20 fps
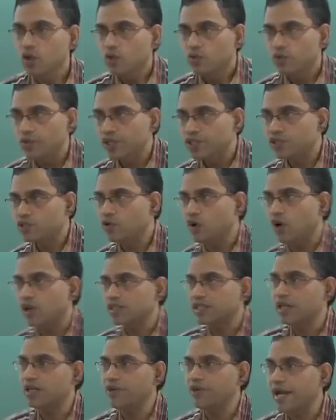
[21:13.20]
which
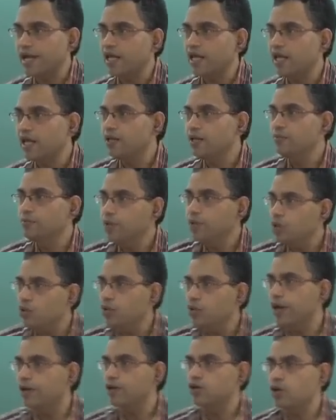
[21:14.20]
grossly vary in
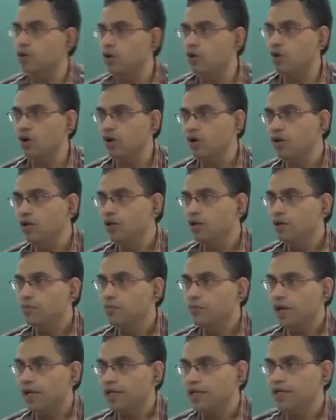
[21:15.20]
mu and rho,
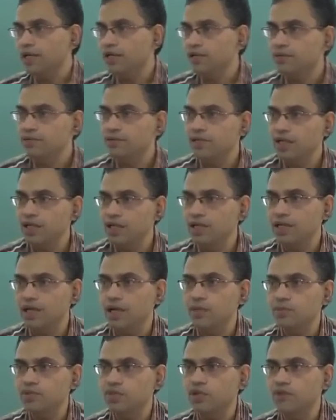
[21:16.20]
but in
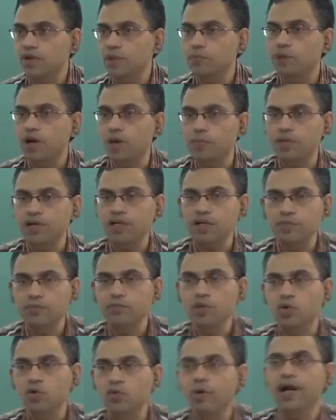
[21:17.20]
terms of the property
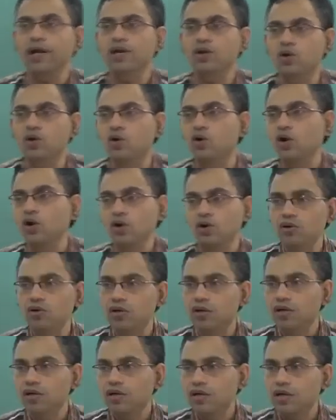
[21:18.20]
mu by rho,
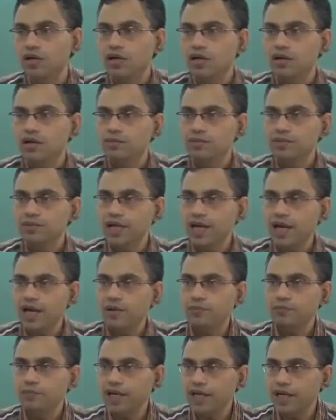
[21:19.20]
there are
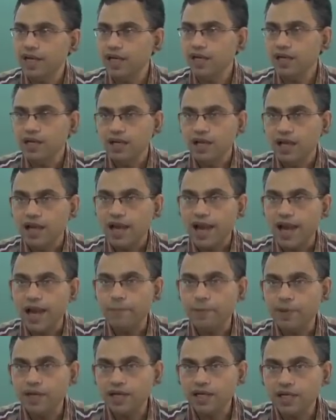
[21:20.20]
many
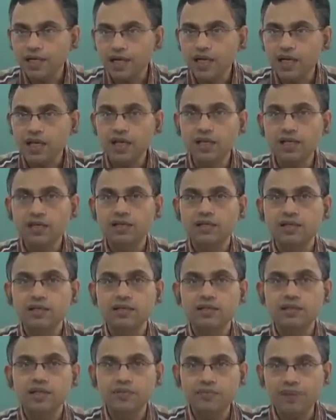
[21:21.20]
apparently
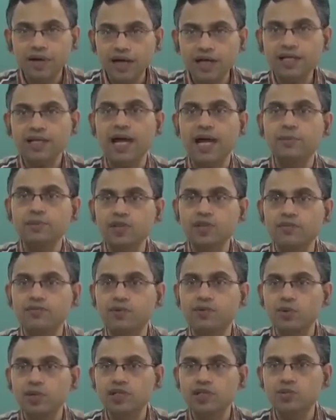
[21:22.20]
different types of
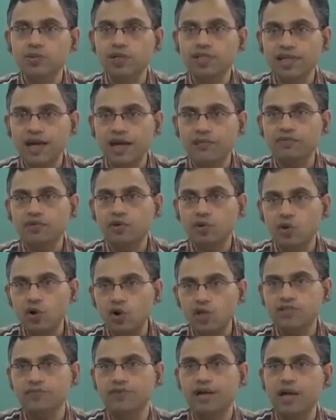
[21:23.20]
fluids which have
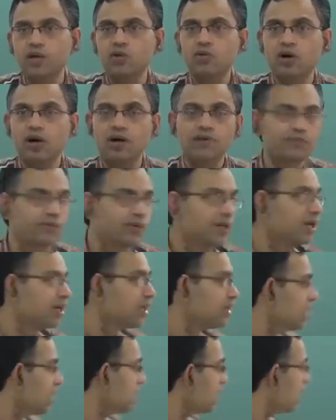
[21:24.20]
close value of the